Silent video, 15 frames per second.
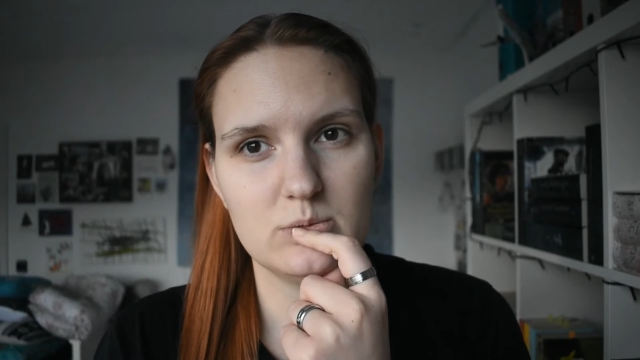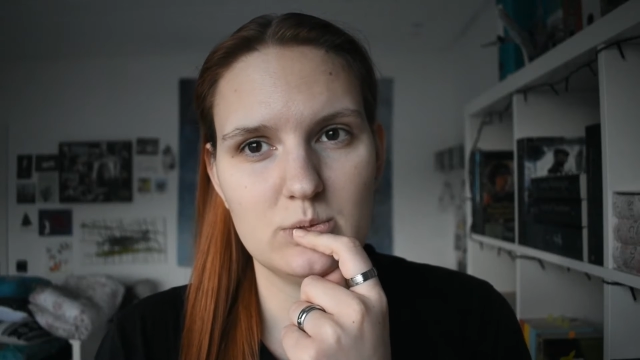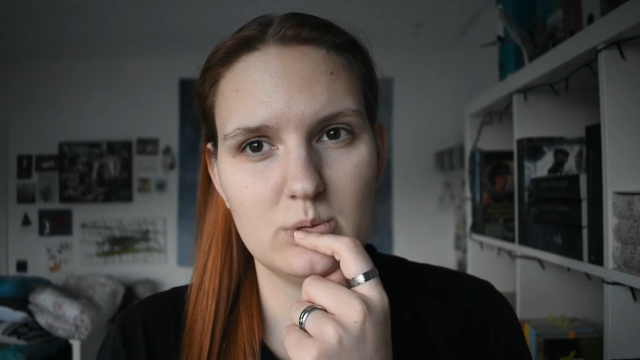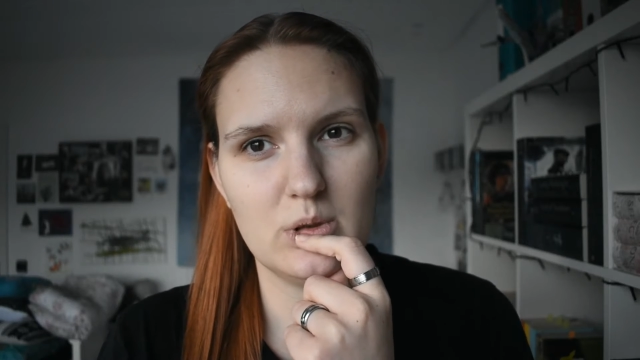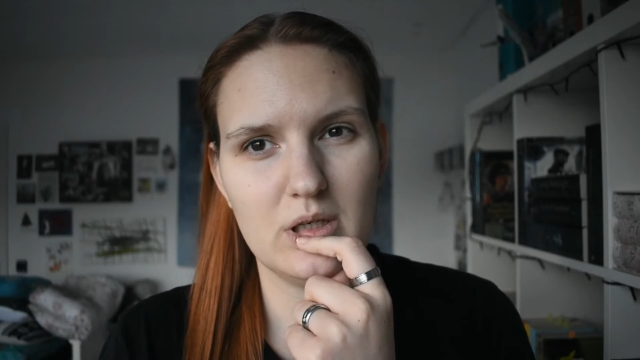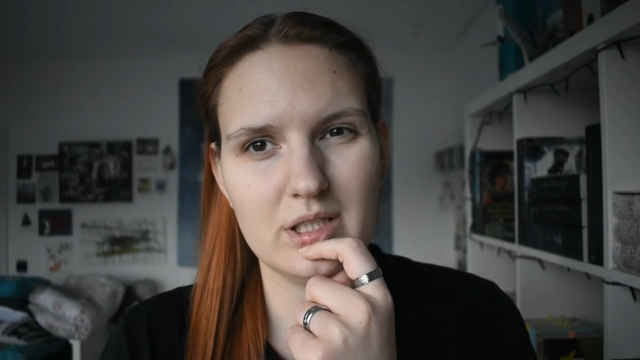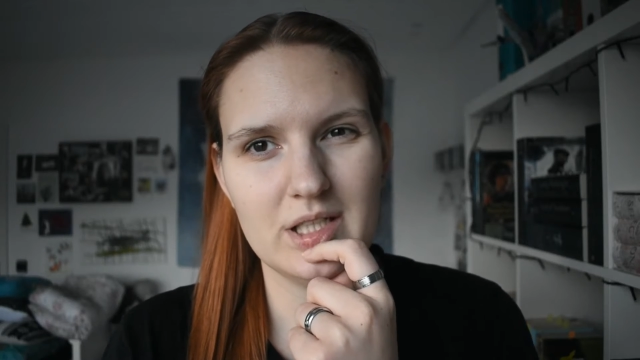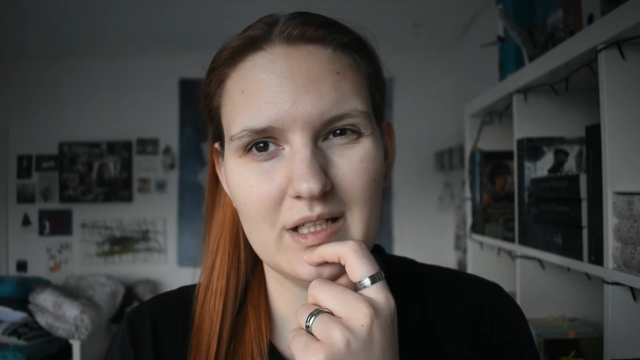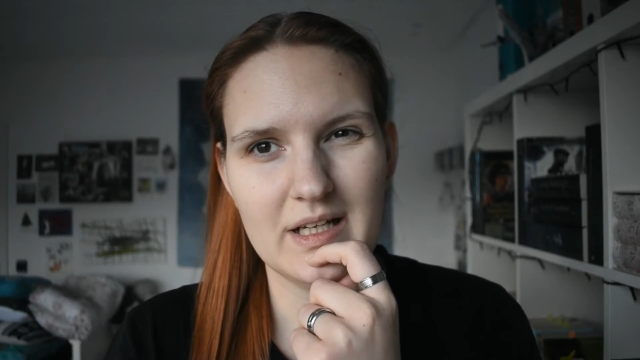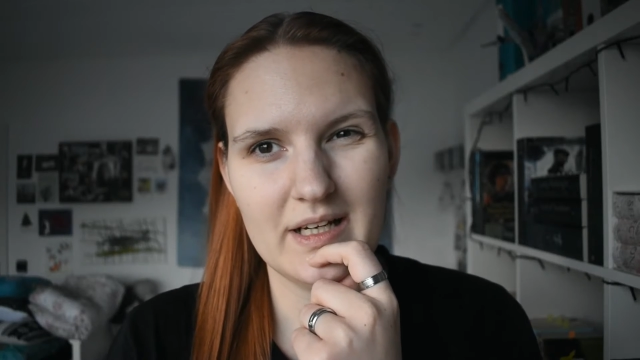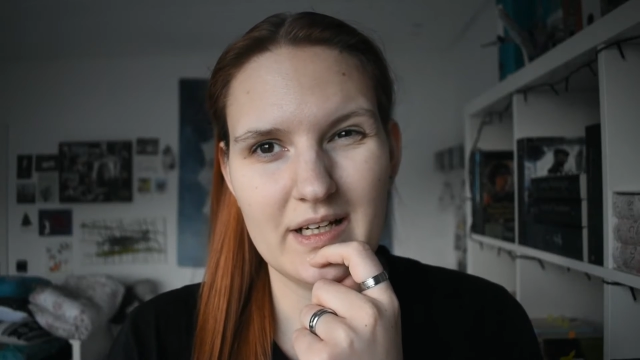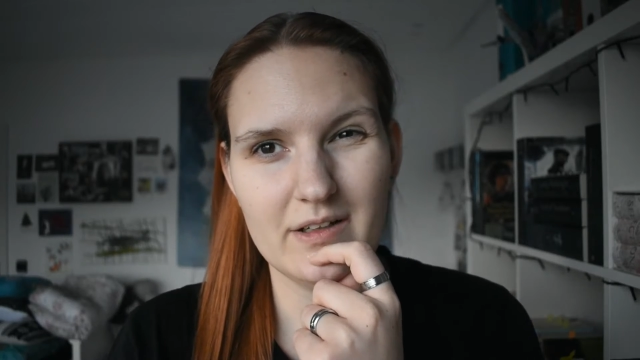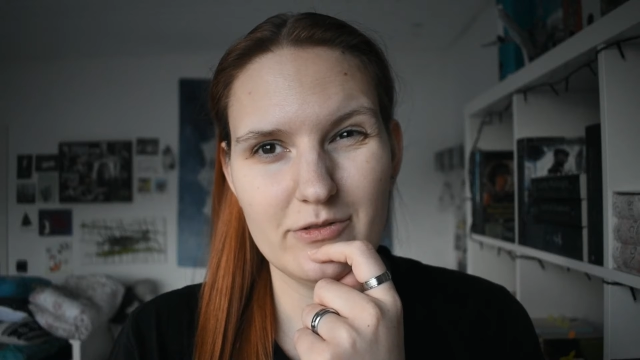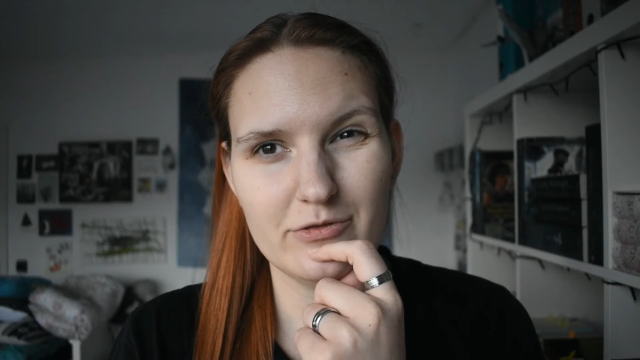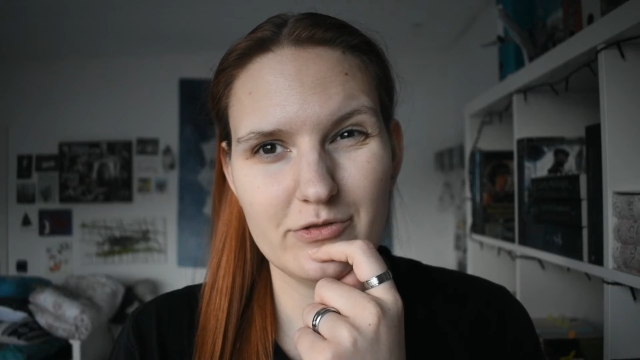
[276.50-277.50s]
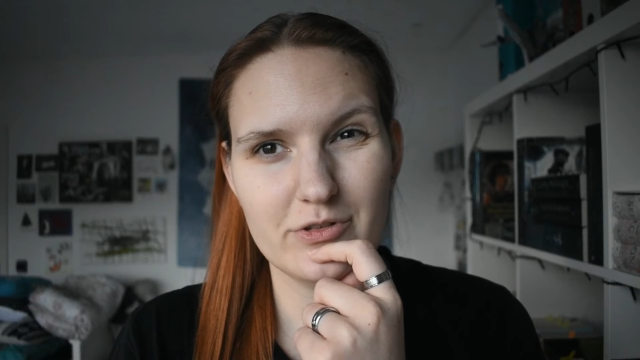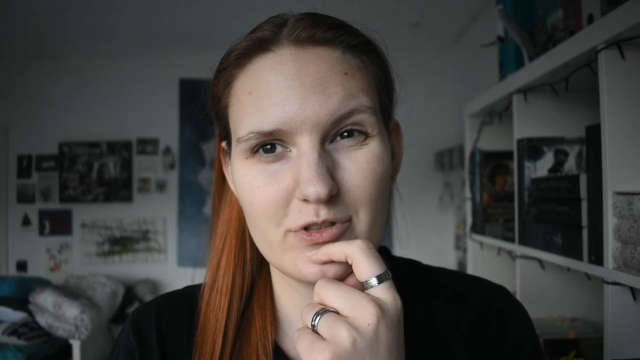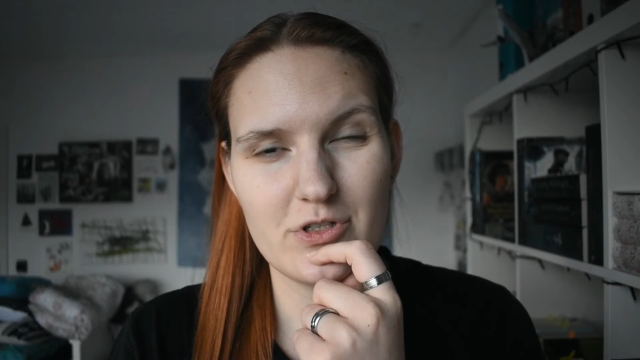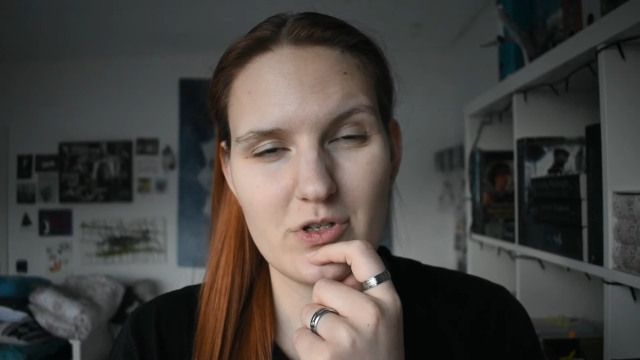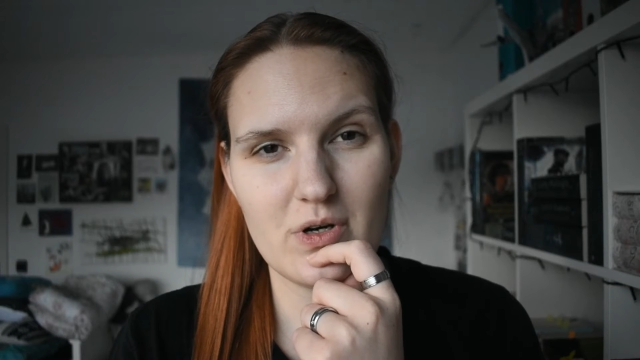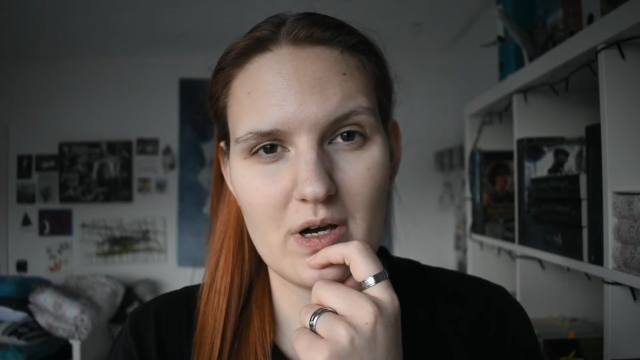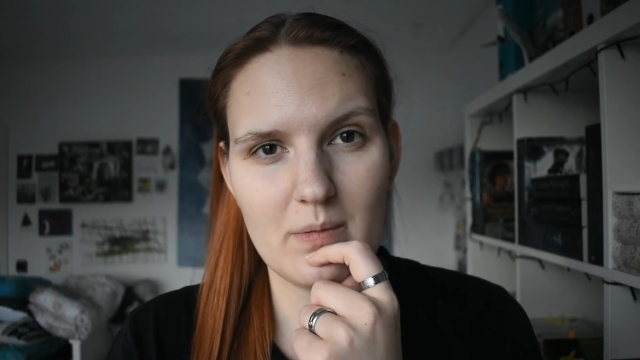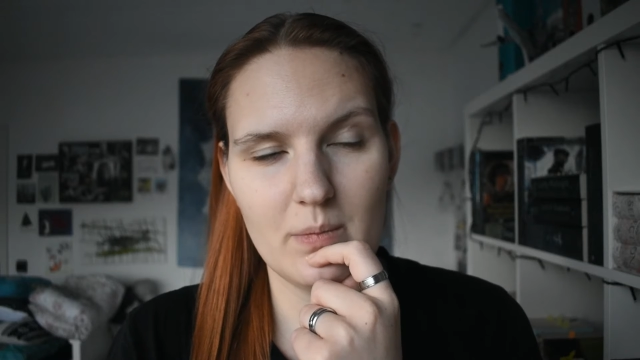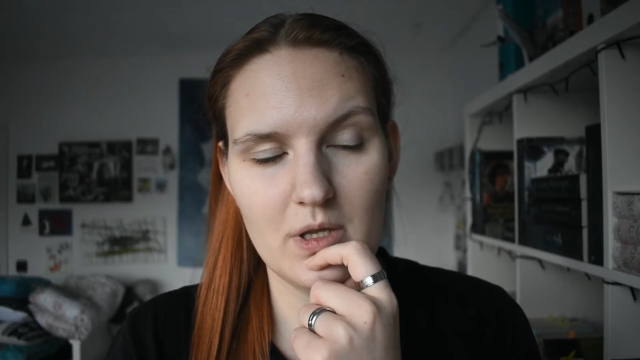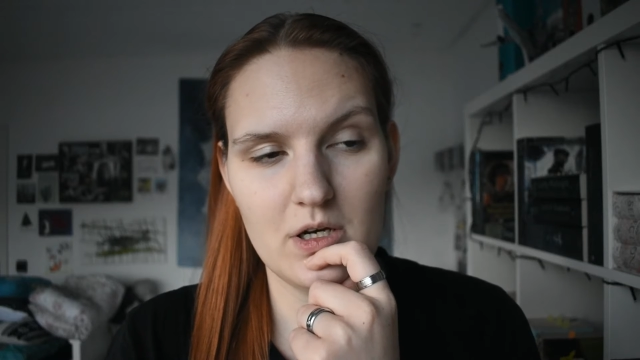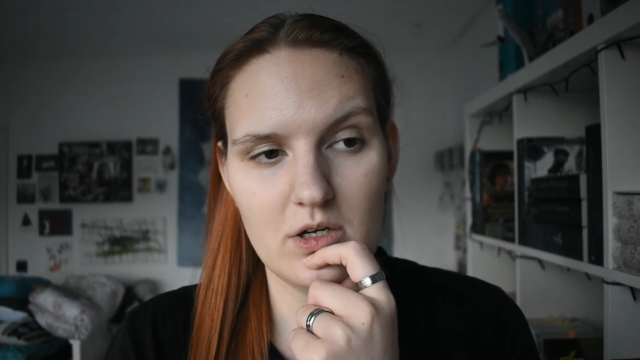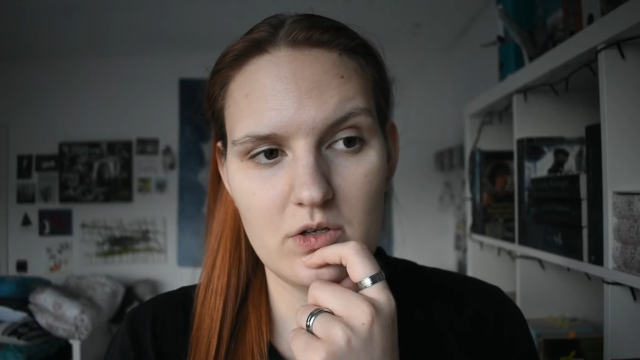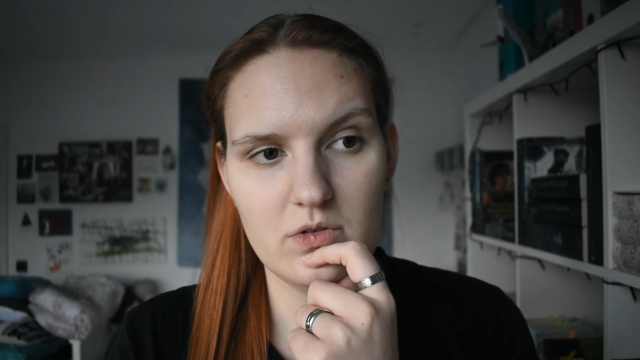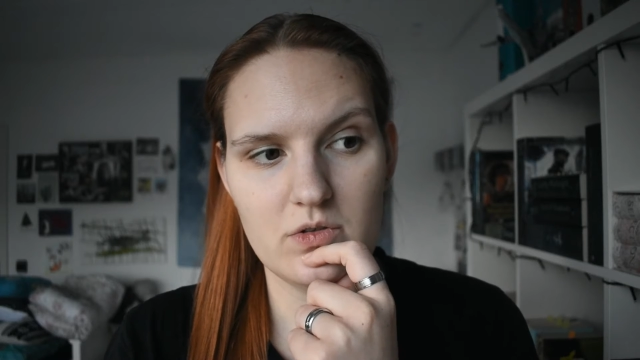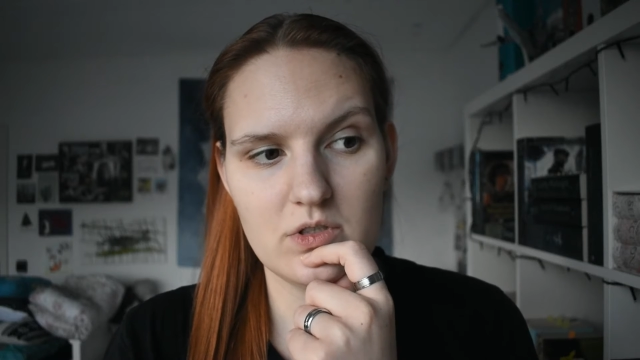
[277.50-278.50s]
one left to
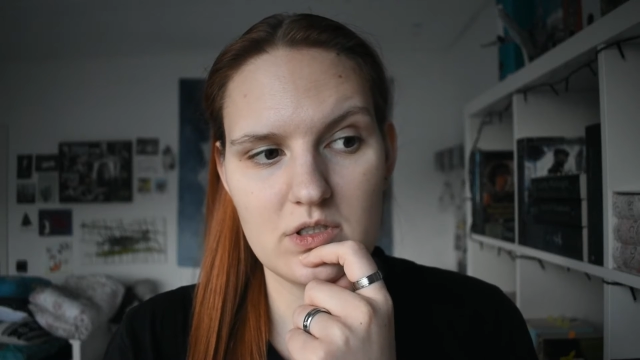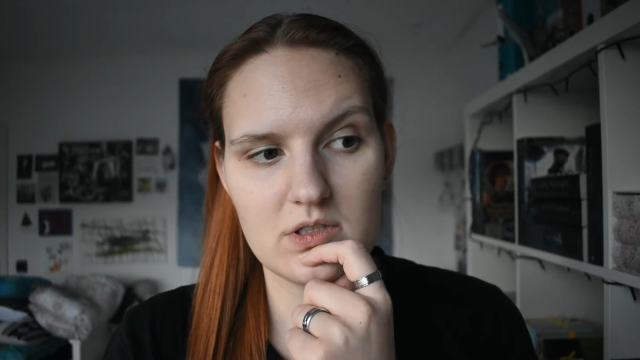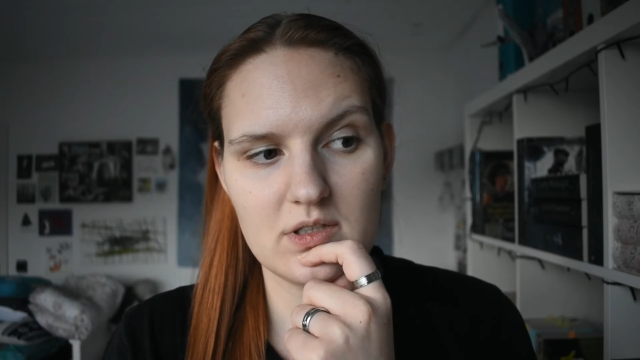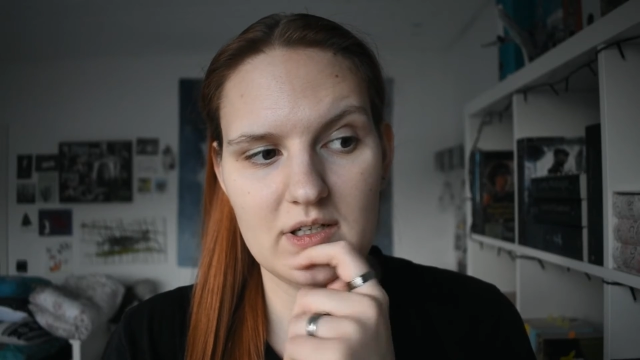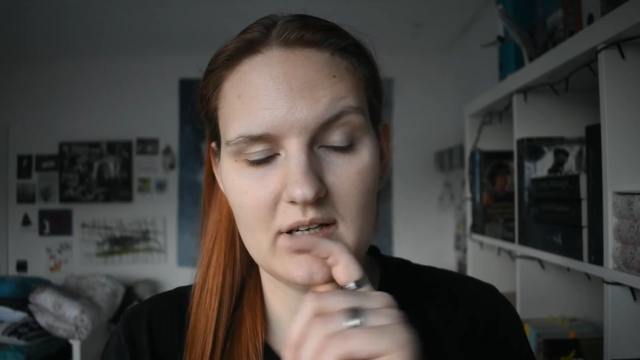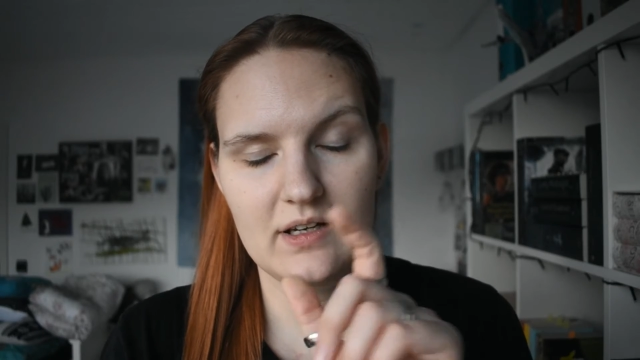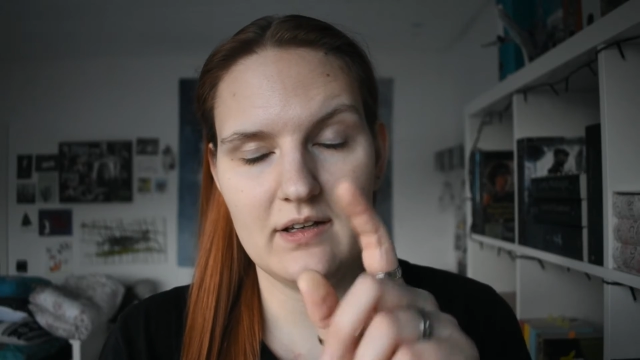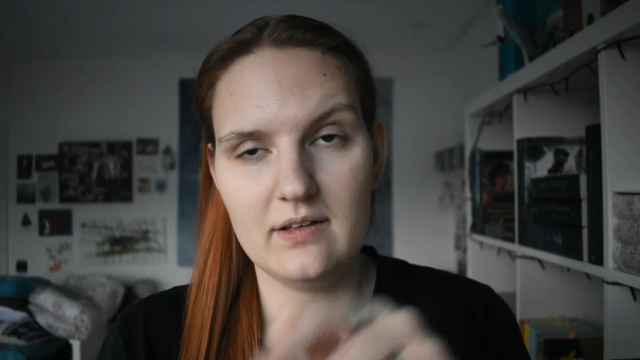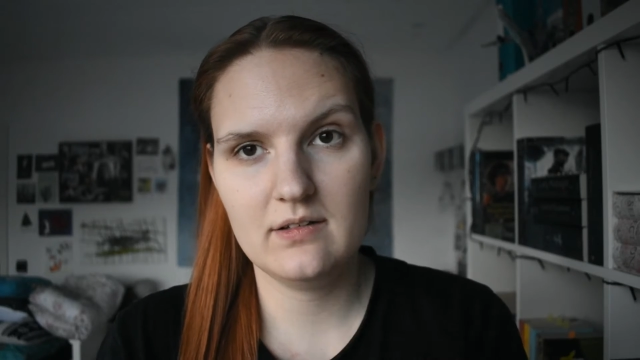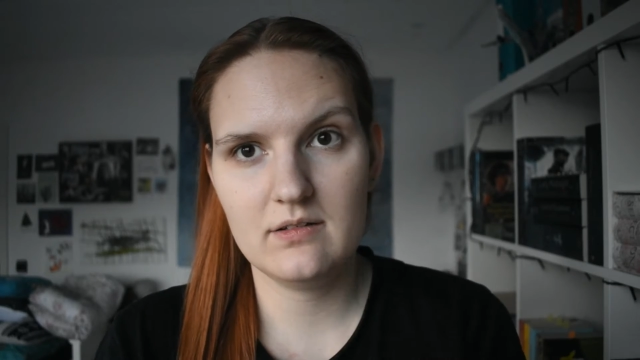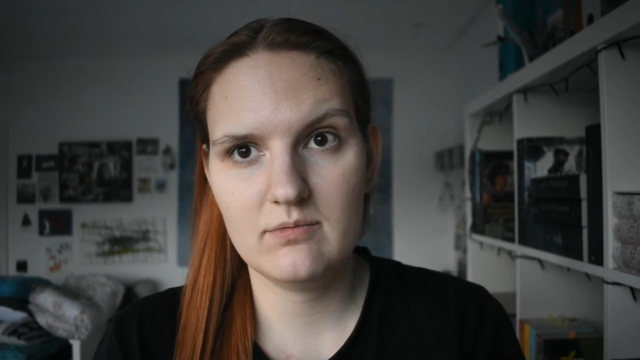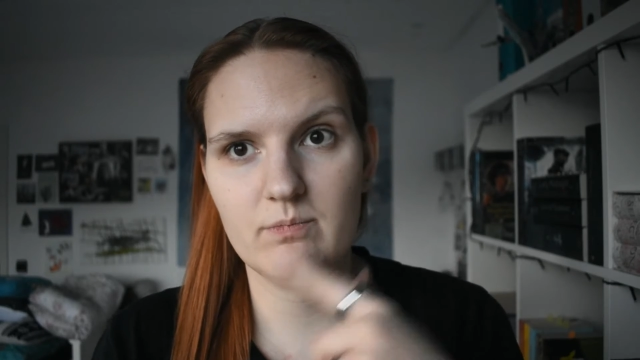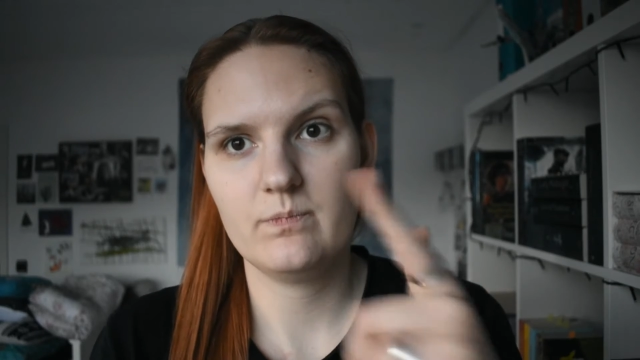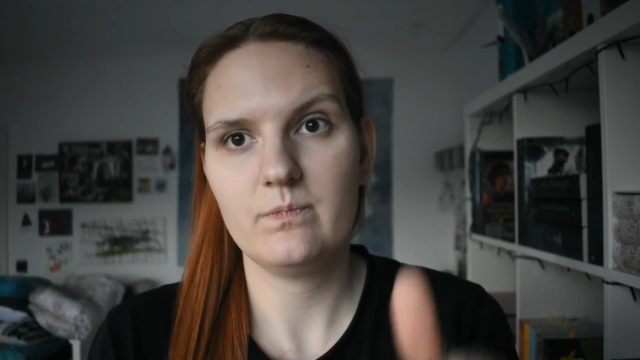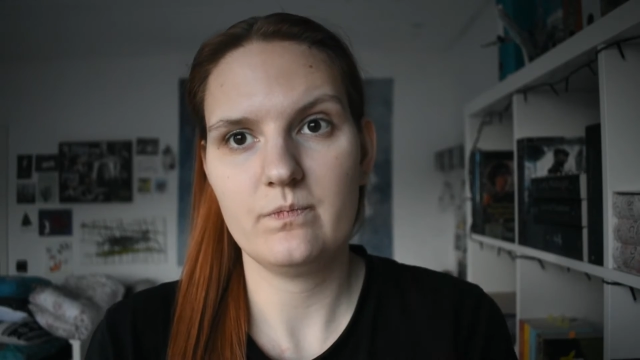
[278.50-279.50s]
upload, and